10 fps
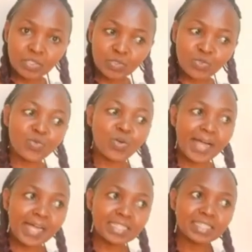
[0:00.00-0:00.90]

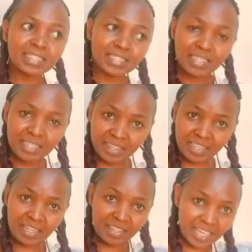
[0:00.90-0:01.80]
towards
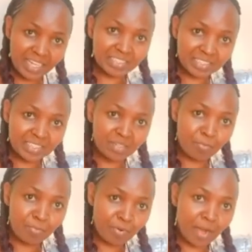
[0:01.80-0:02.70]
that, that
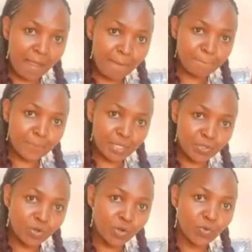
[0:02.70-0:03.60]
prime
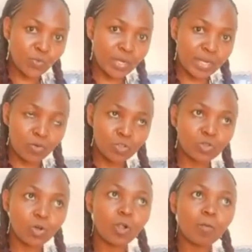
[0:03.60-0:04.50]
period when I was
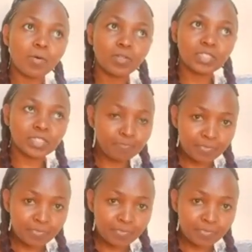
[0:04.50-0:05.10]
almost